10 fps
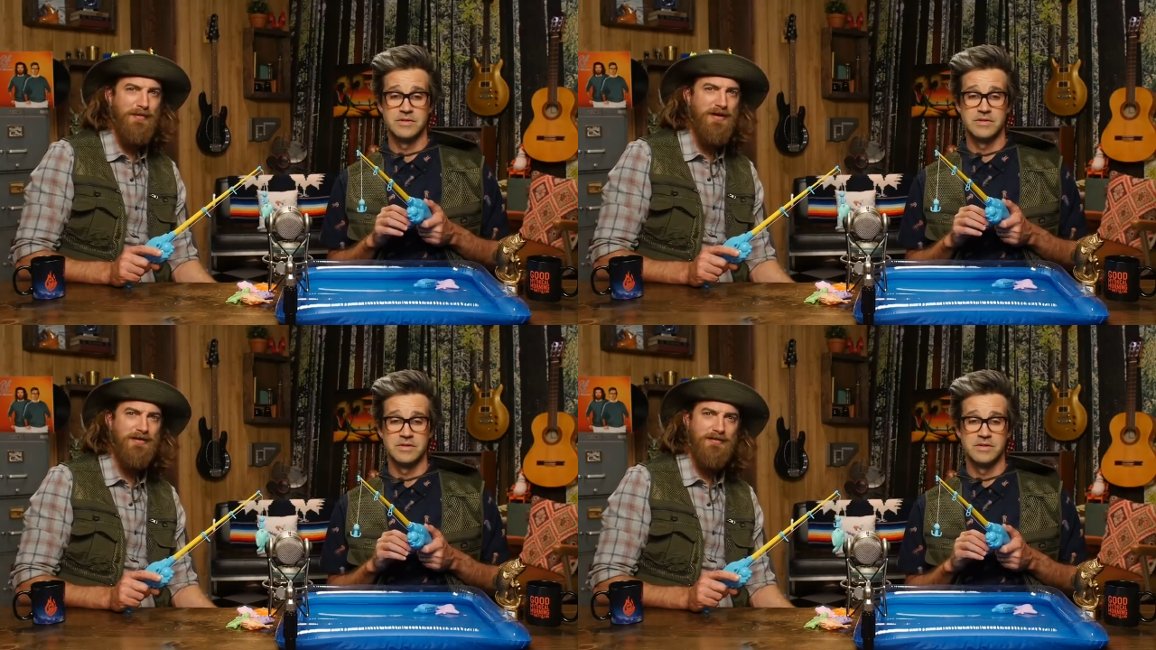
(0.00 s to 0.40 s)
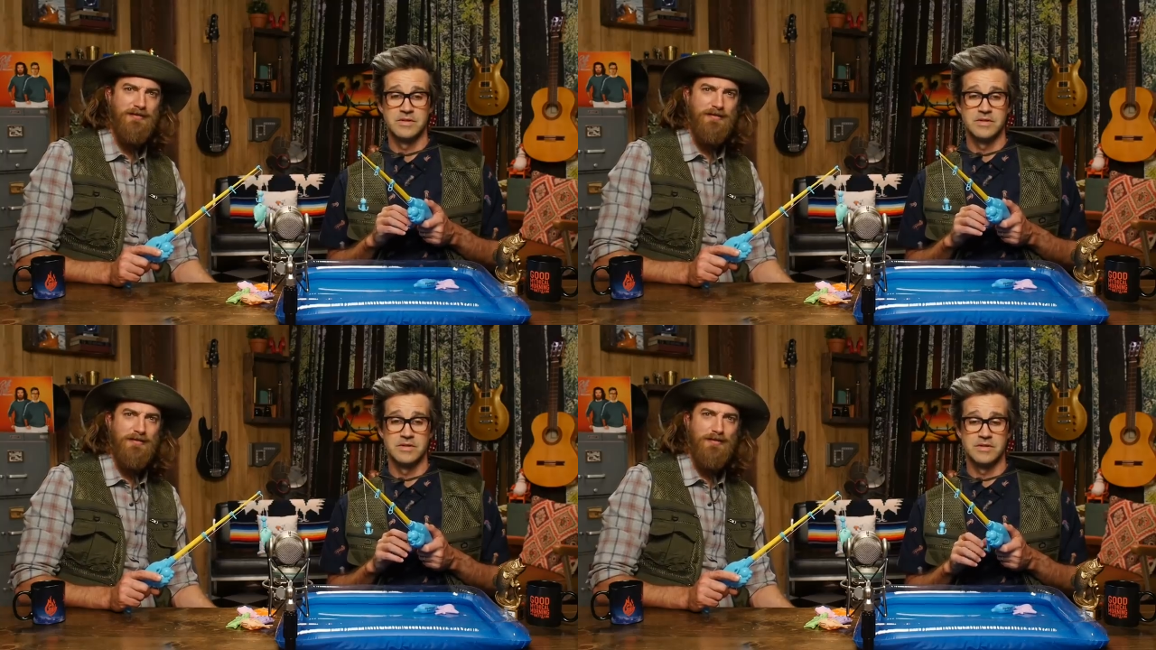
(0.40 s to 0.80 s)
Speaker 1: I mean,
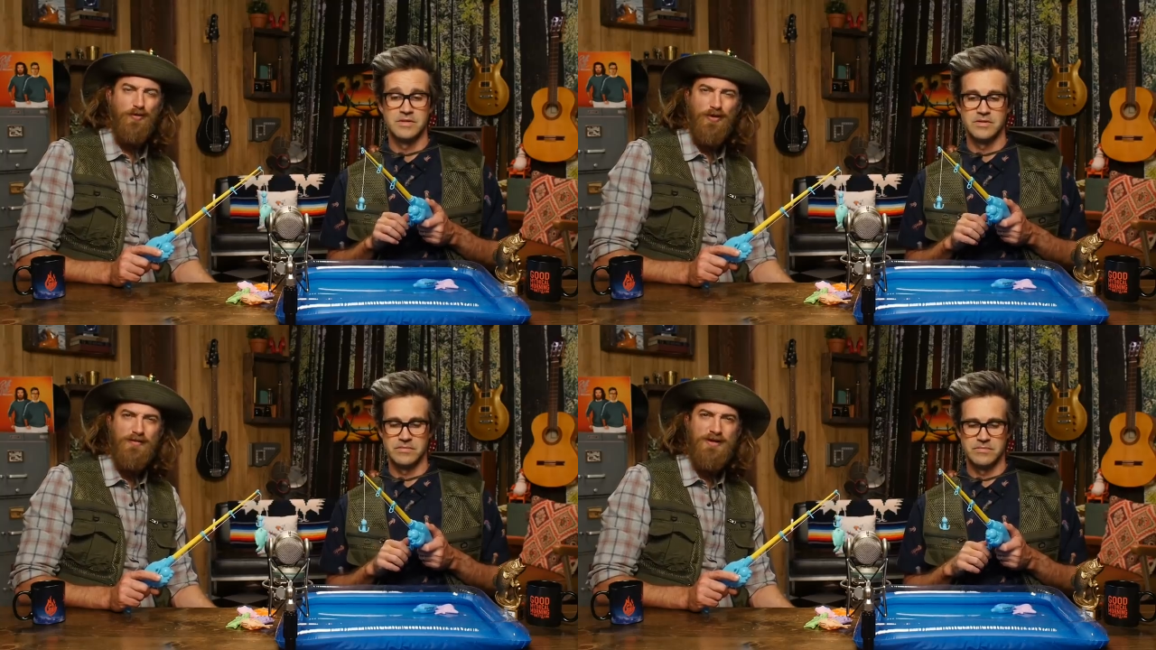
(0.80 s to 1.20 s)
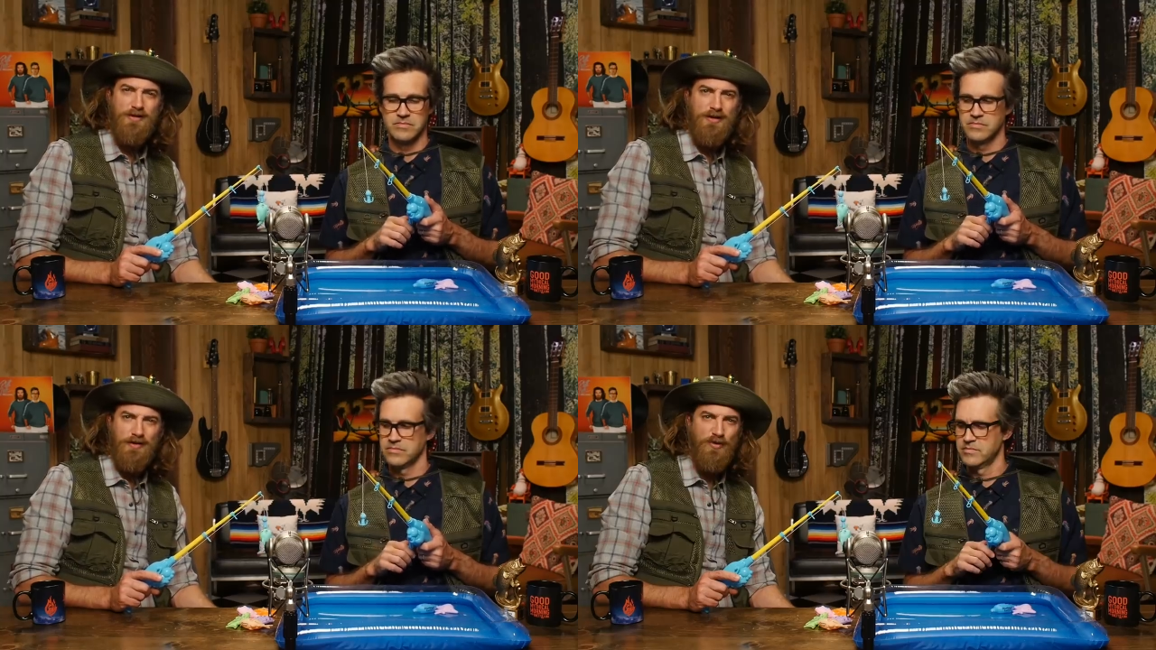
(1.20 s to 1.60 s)
what do
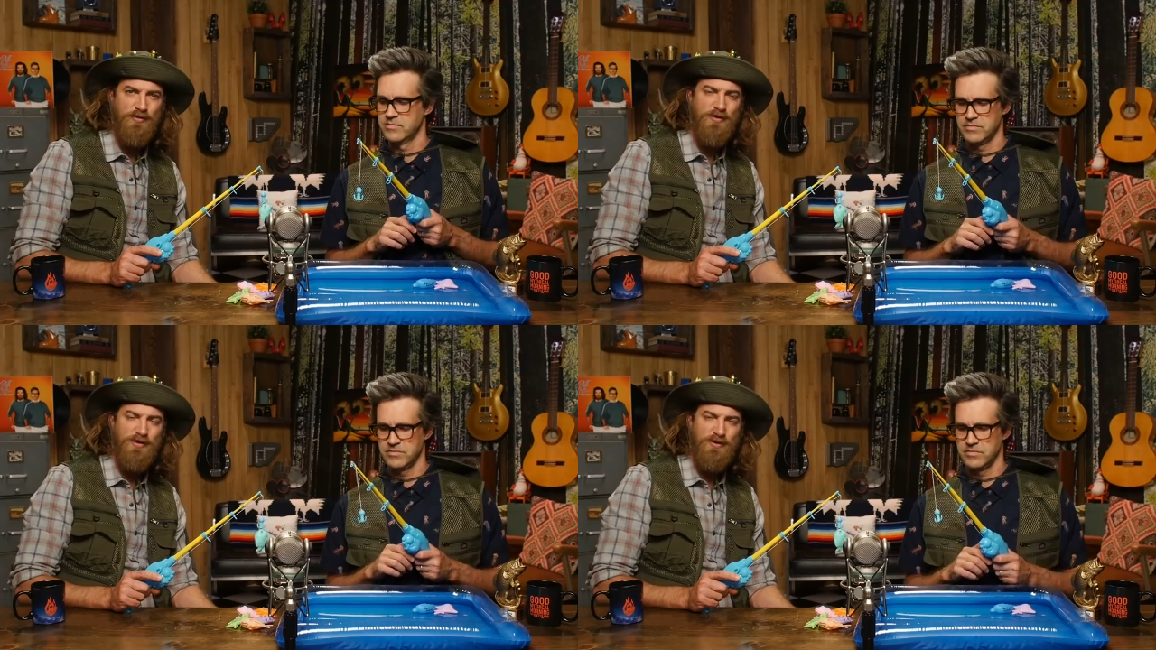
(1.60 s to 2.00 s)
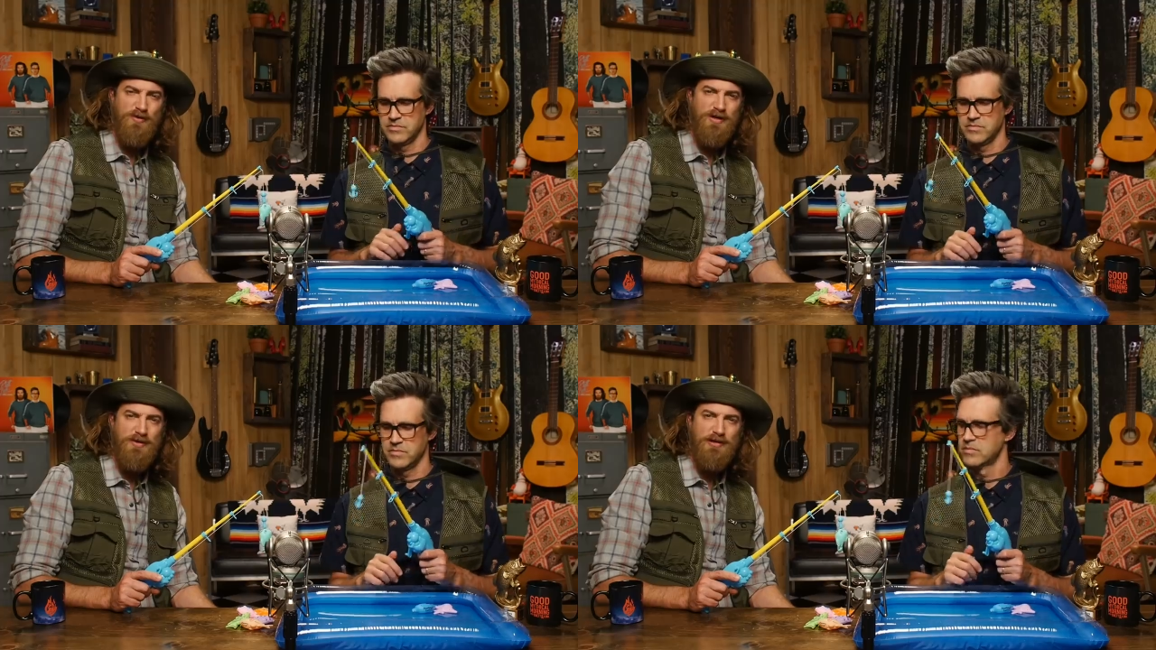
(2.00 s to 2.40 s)
we what do we what,
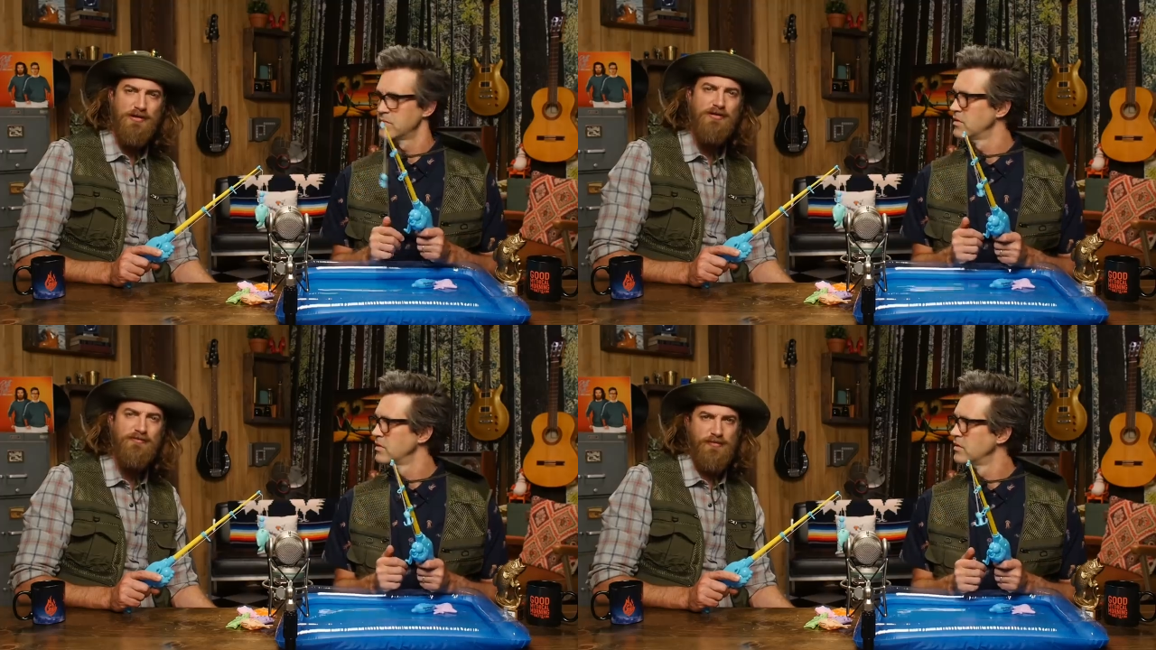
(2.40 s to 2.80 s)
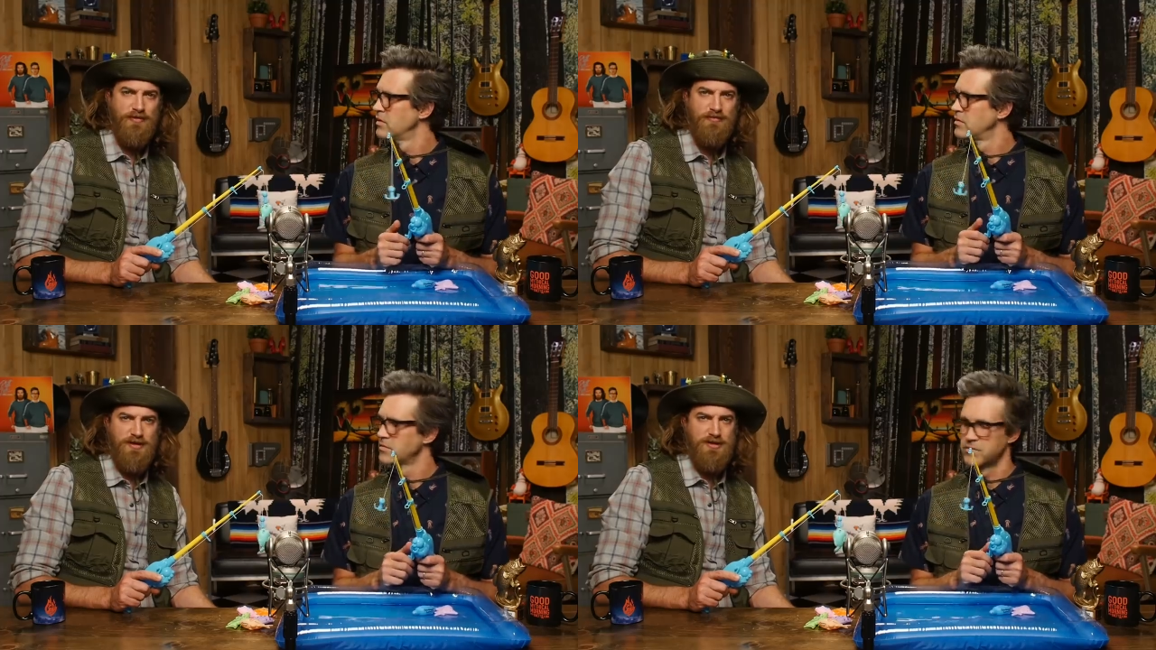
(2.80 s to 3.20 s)
what can we learn
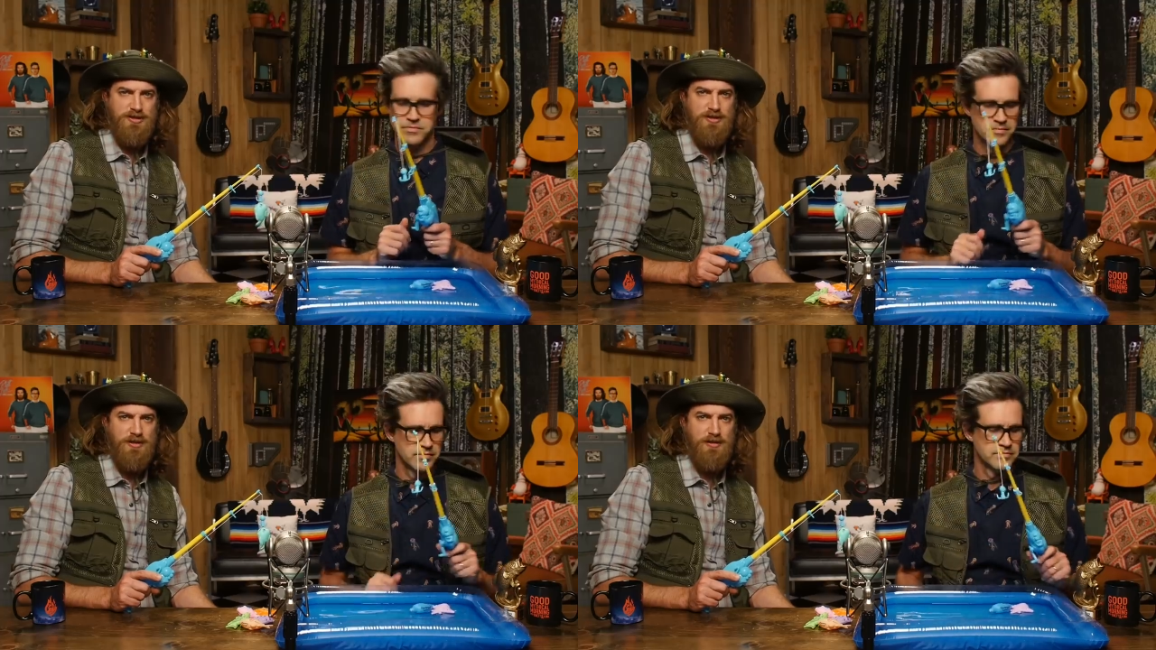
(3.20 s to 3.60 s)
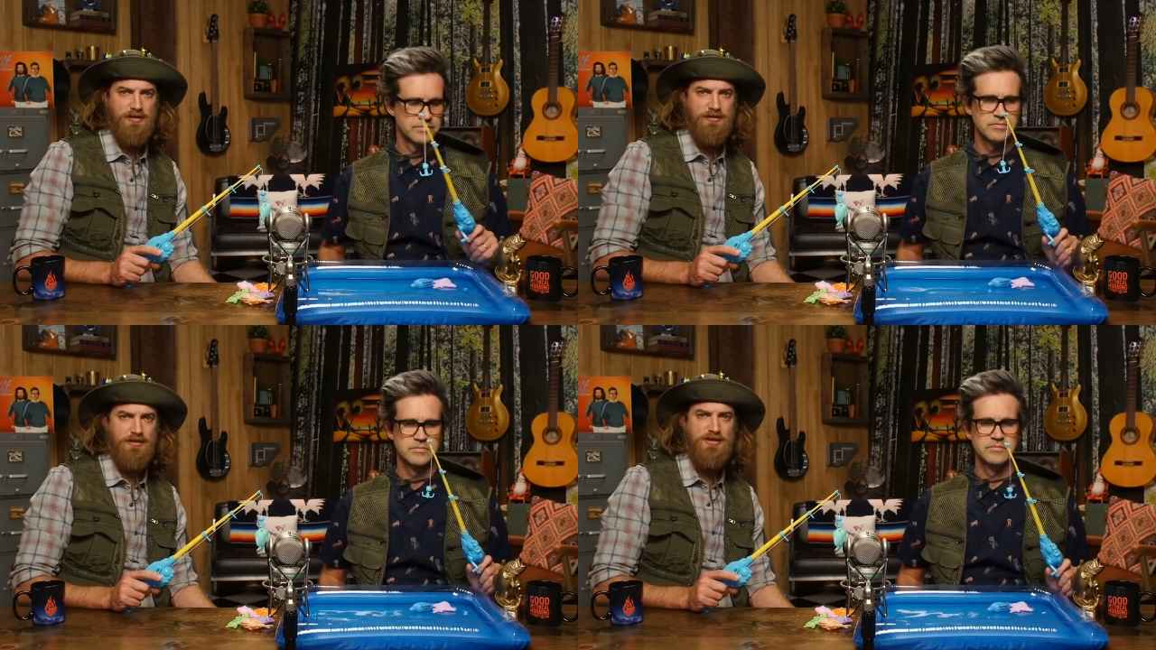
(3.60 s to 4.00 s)
from the Greenland shark?